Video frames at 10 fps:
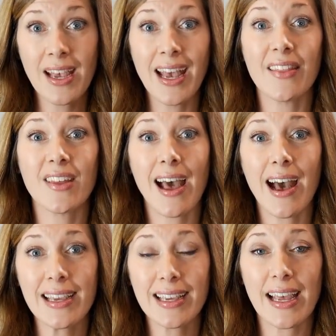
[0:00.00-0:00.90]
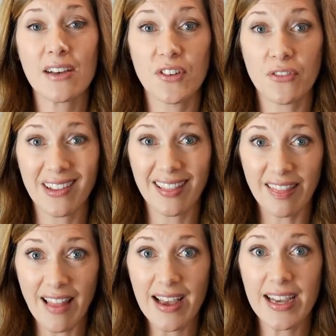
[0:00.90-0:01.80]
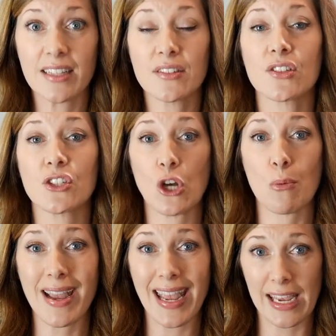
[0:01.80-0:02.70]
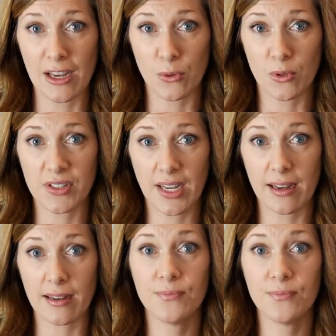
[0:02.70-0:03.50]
and then I can have different lines to show my annual data.